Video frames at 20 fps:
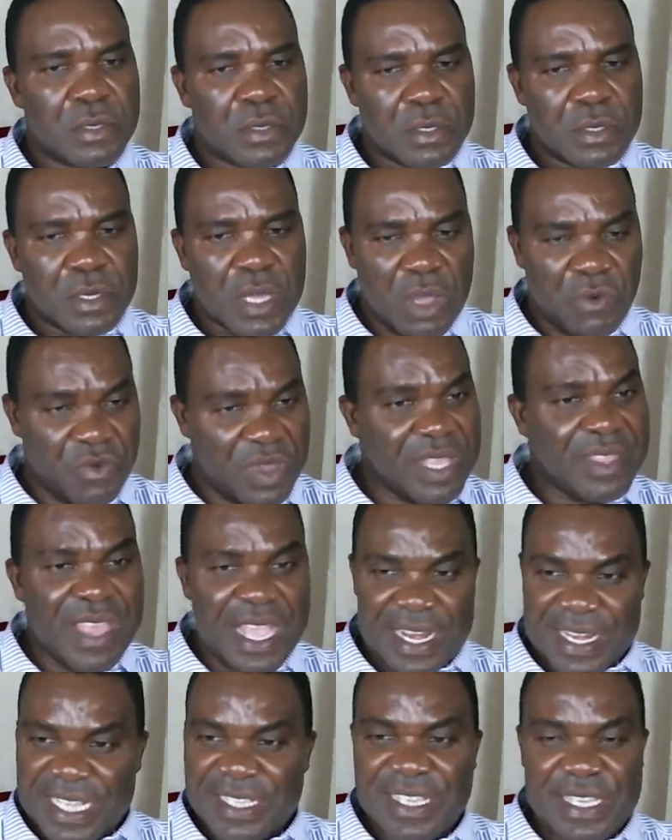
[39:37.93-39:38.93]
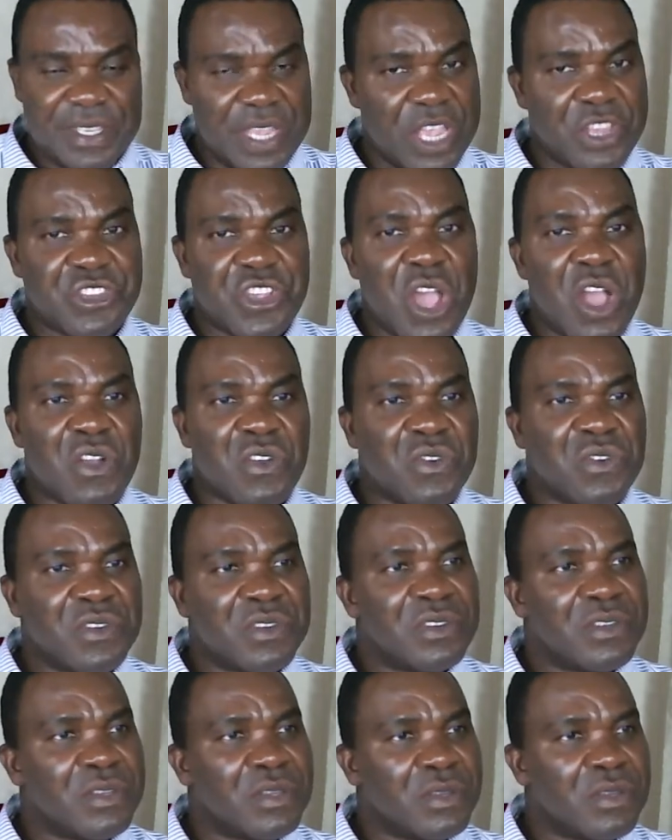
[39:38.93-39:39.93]
And we think this is a joke.
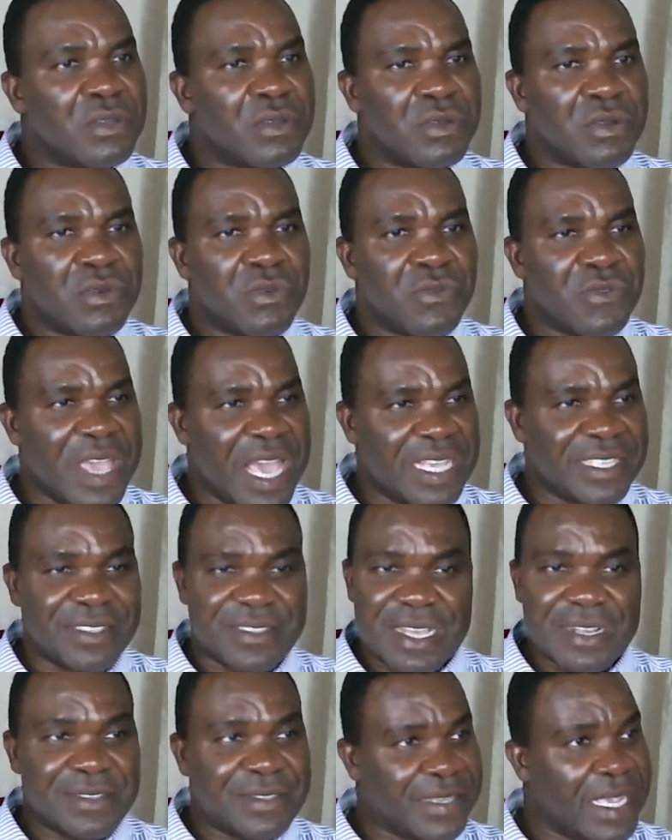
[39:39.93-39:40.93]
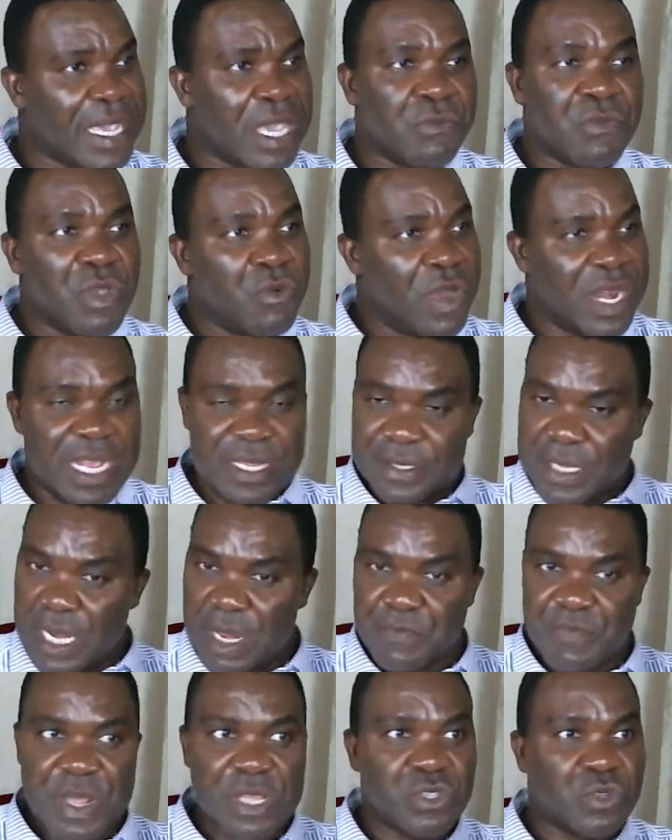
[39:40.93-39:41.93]
We are still singing. We want to
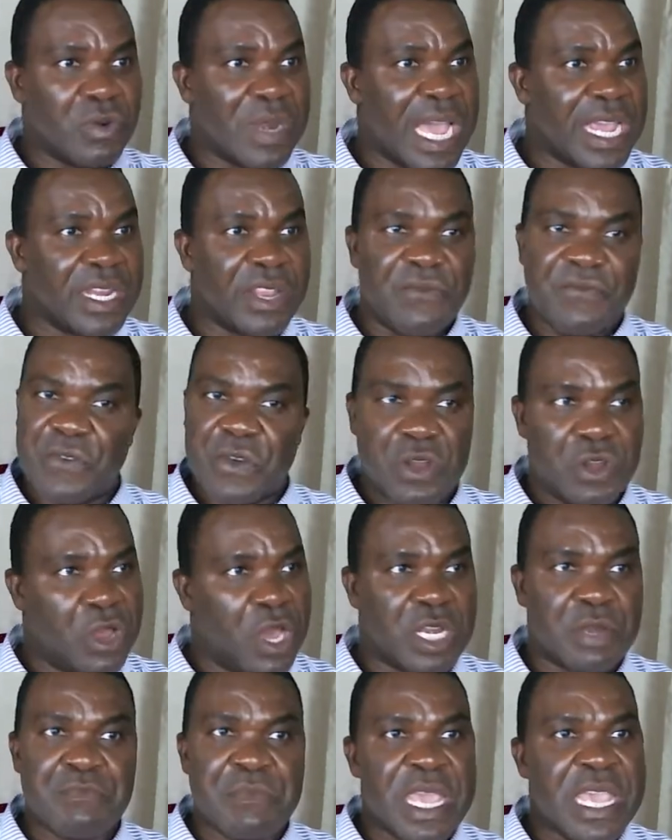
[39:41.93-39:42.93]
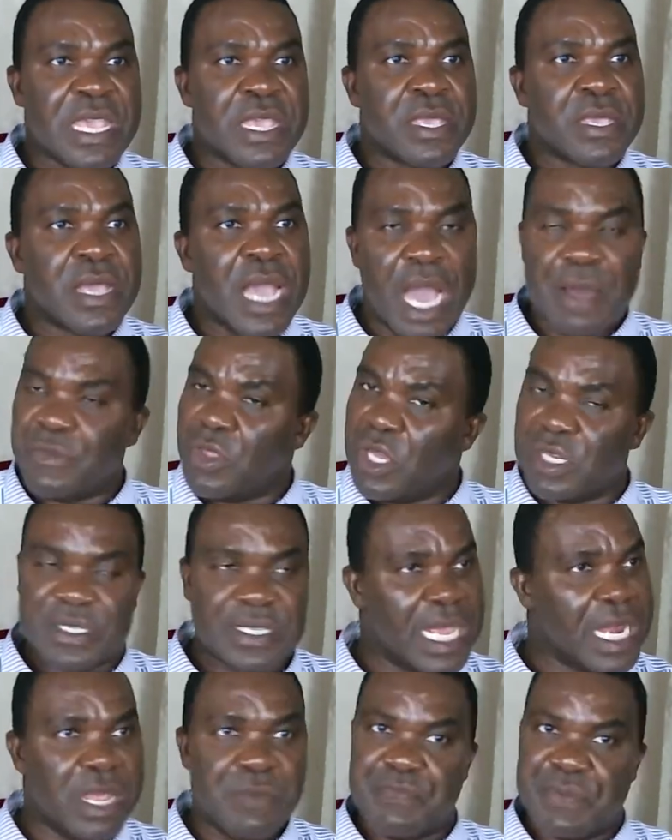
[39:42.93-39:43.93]
celebrate July the 4th, not me. I'm not
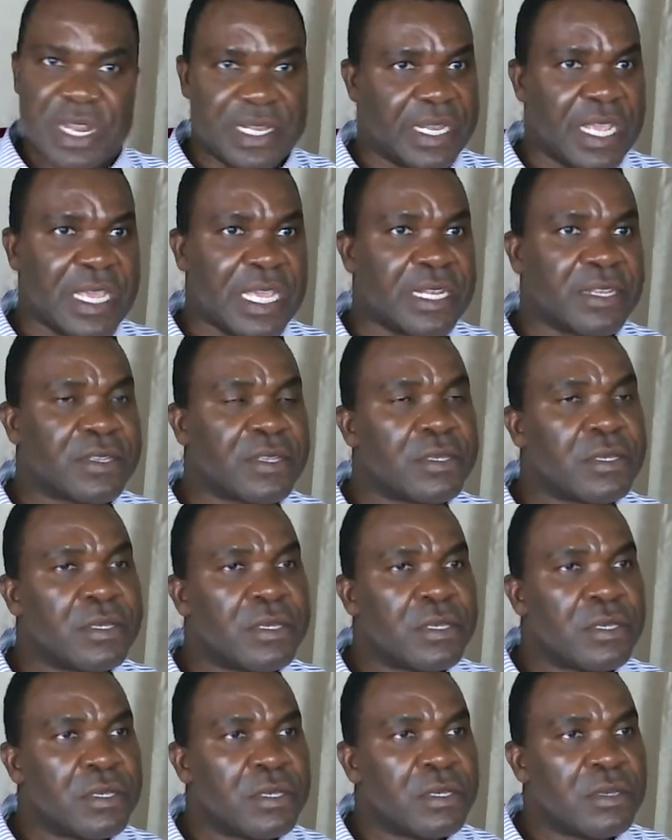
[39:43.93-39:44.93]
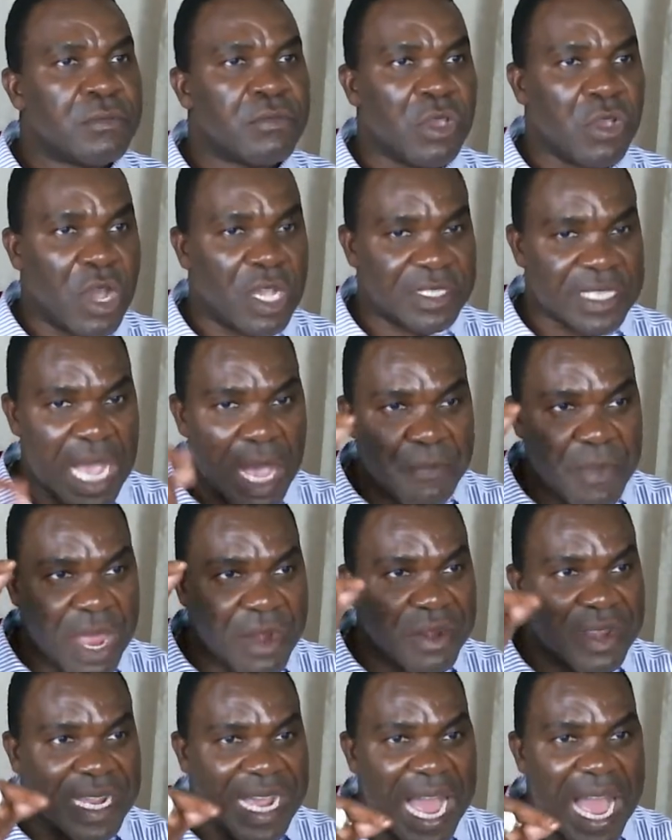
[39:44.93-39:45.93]
celebrating it. Because
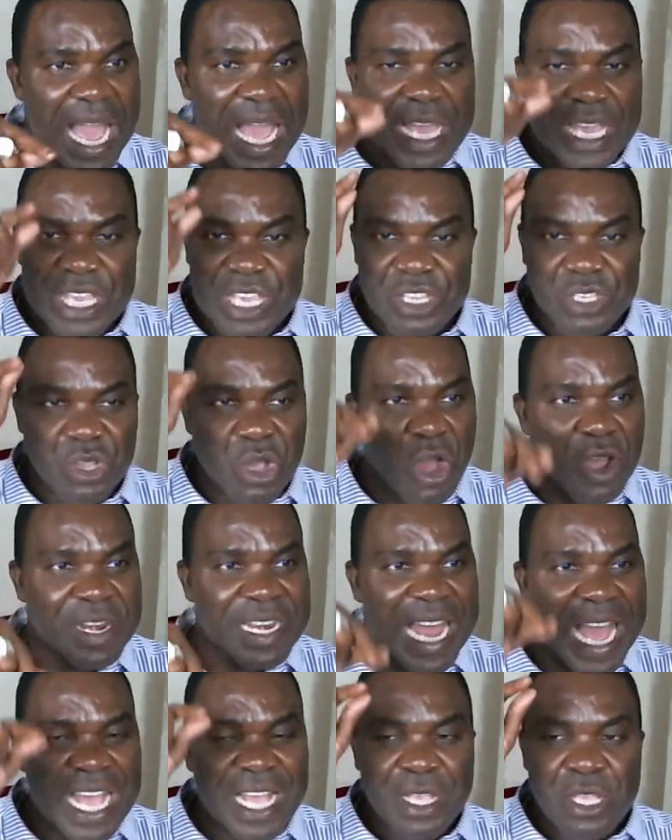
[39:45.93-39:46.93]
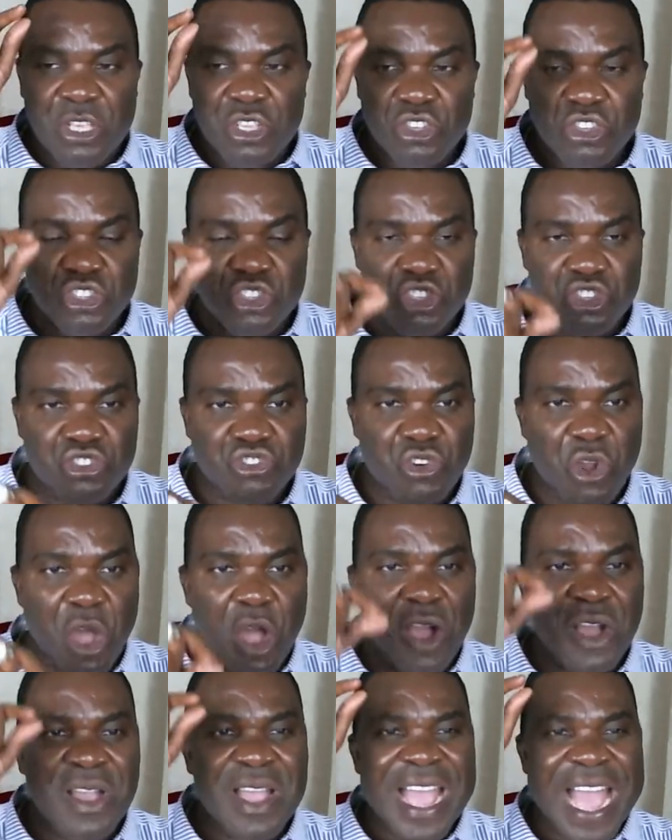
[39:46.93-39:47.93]
America is under
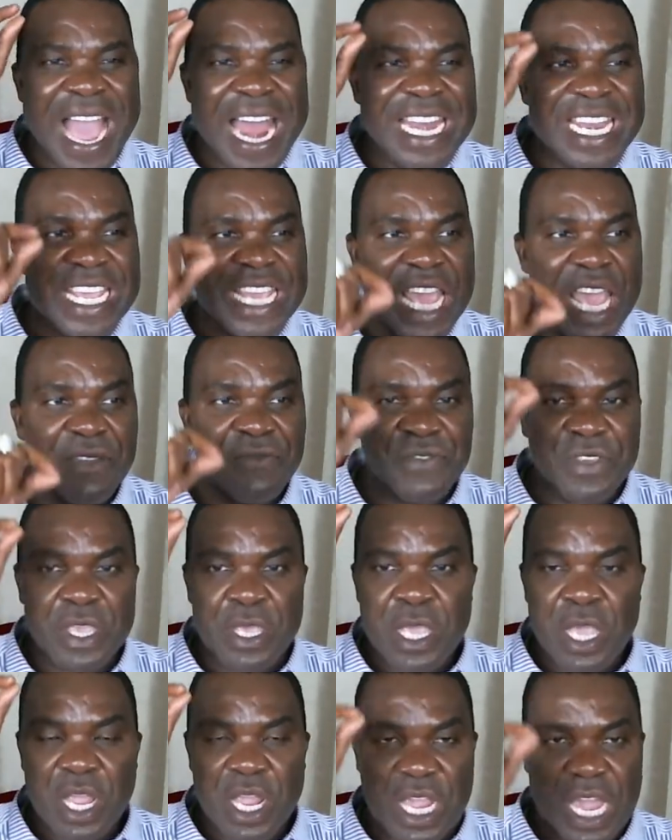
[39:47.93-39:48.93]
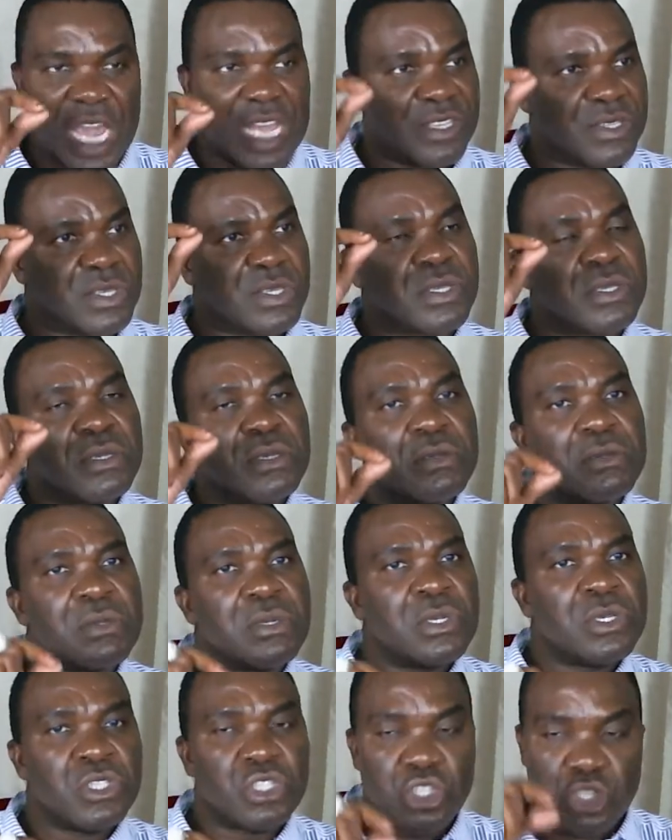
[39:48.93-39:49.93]
strong and heavy curse,
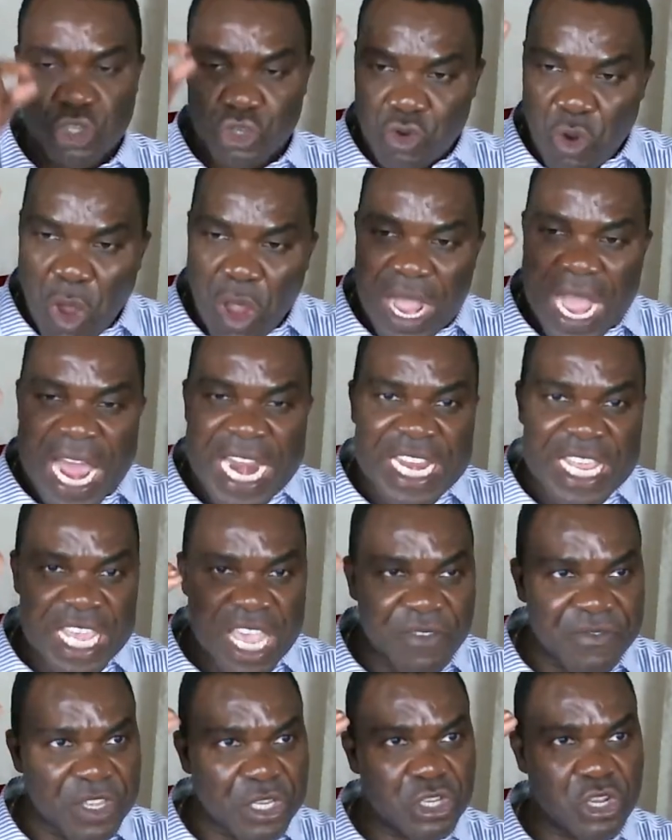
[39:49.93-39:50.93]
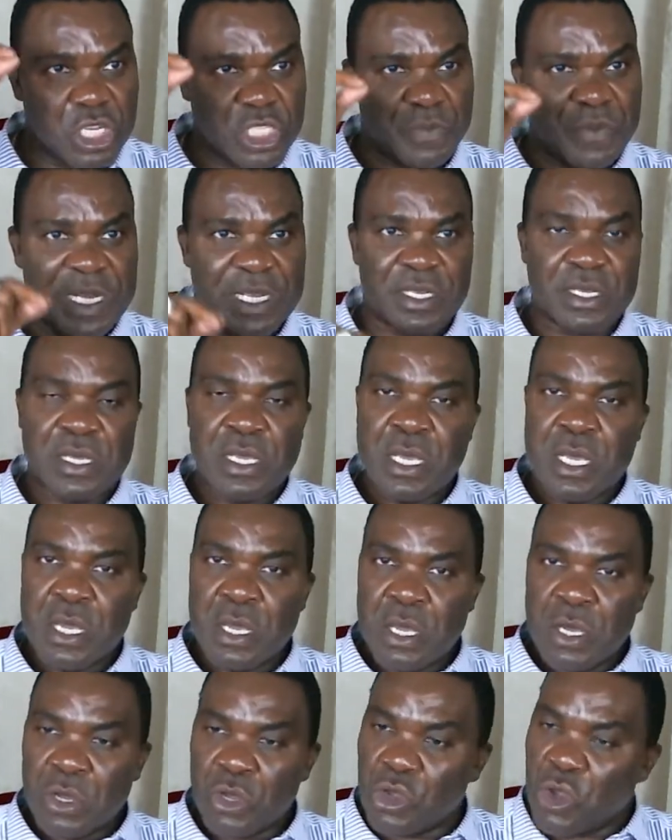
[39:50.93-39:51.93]
strong and heavy judgment.
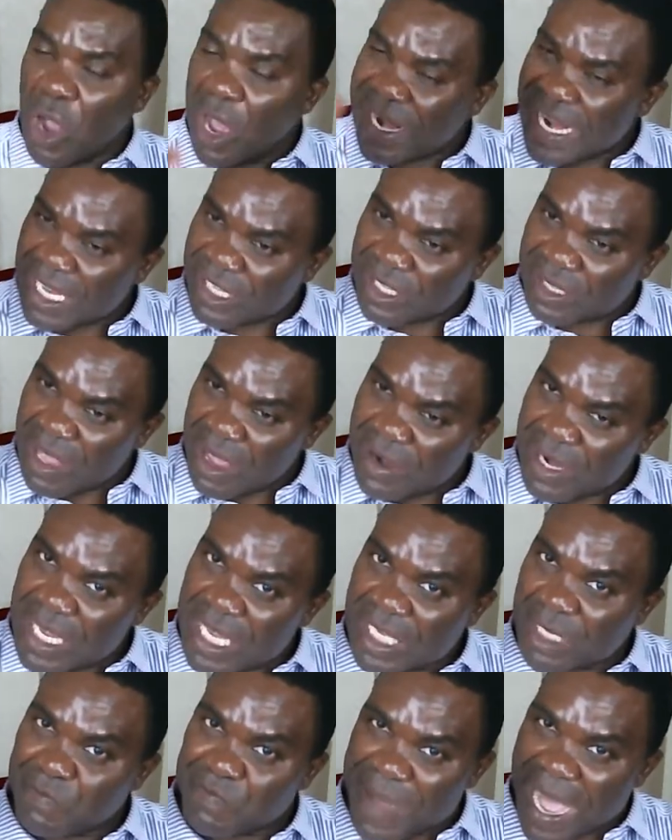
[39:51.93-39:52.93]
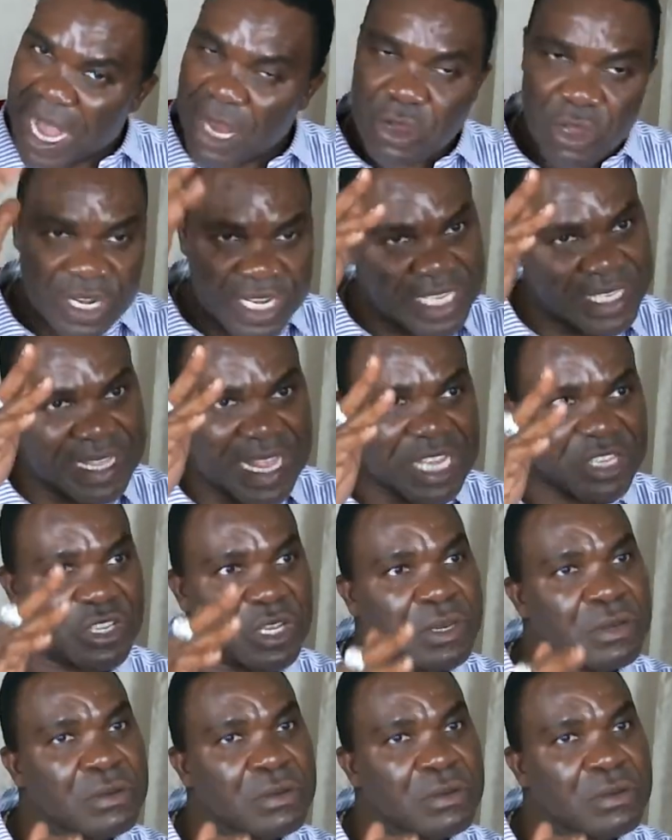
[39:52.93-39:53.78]
God has turned his back on this nation.